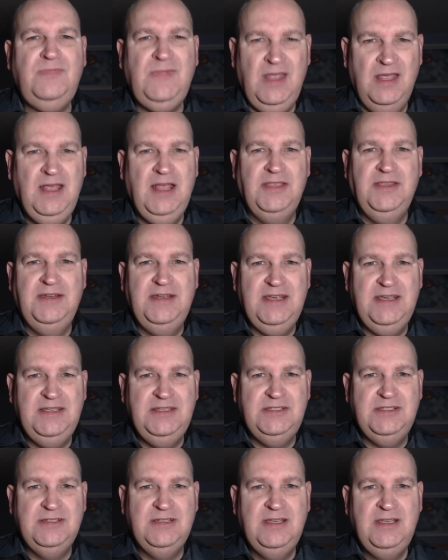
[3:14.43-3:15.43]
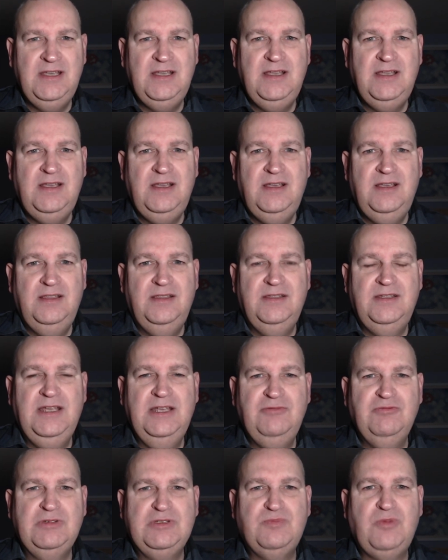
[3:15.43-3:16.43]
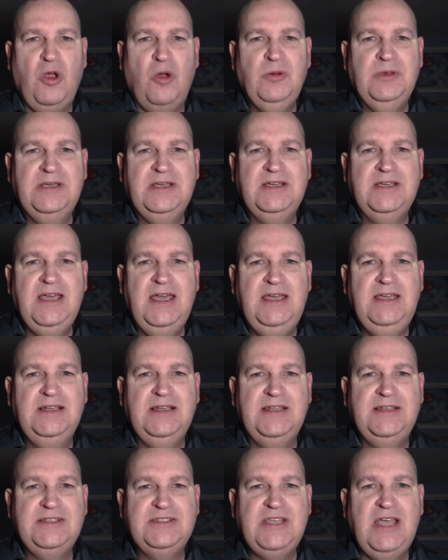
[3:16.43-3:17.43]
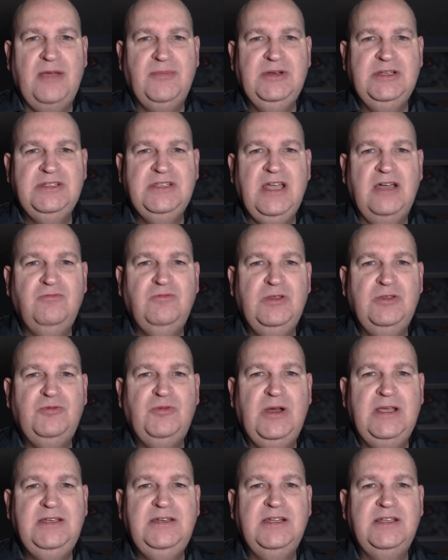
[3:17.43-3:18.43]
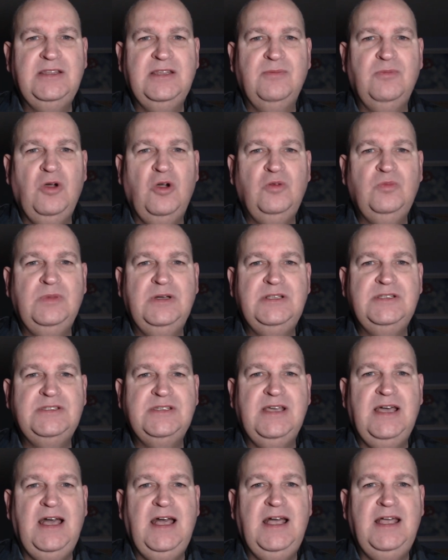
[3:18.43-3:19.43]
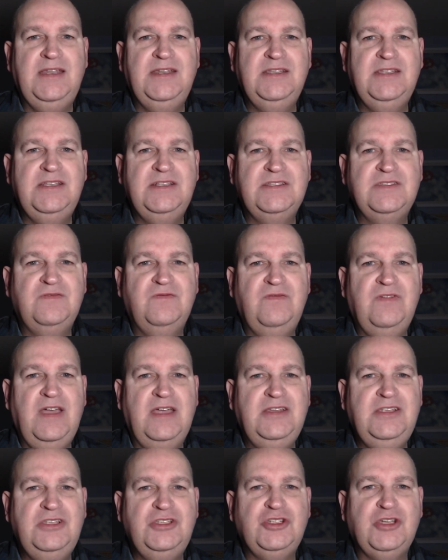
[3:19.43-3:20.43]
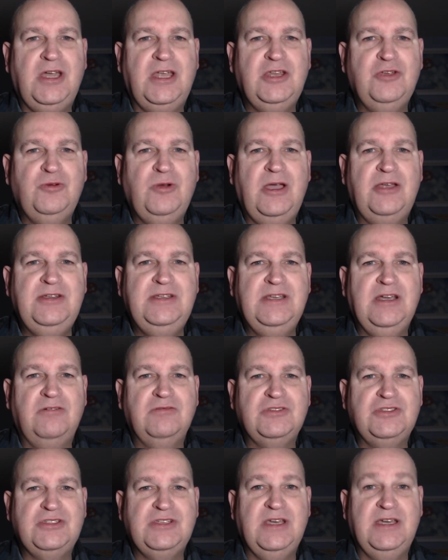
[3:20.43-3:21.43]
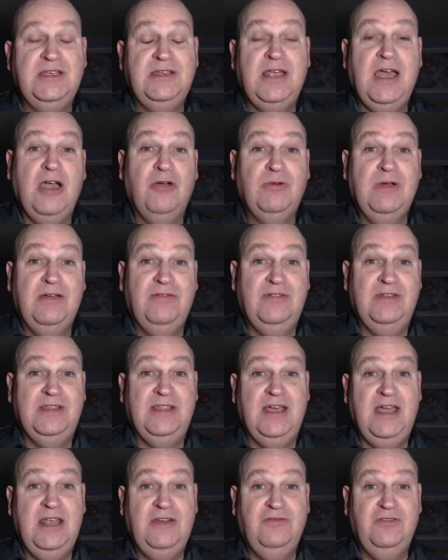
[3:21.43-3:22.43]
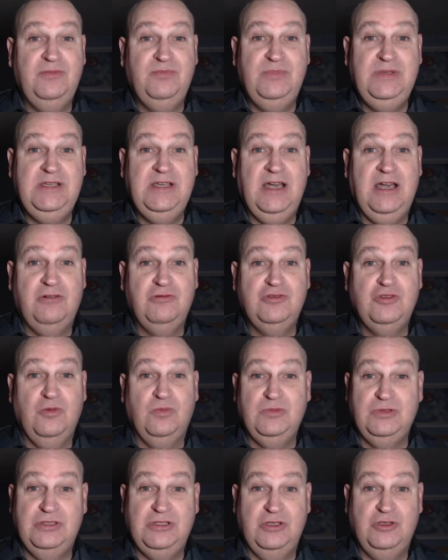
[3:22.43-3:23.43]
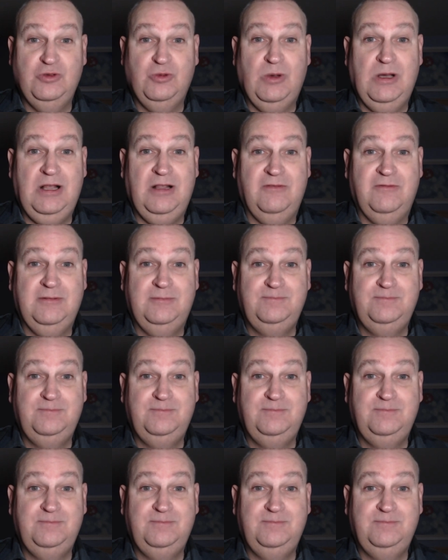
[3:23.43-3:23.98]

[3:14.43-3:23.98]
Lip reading: And the night was blowing a gale, and it's hammering down with rain at the moment, and it's very January outside. However, the Hereford Beer House opens at 12,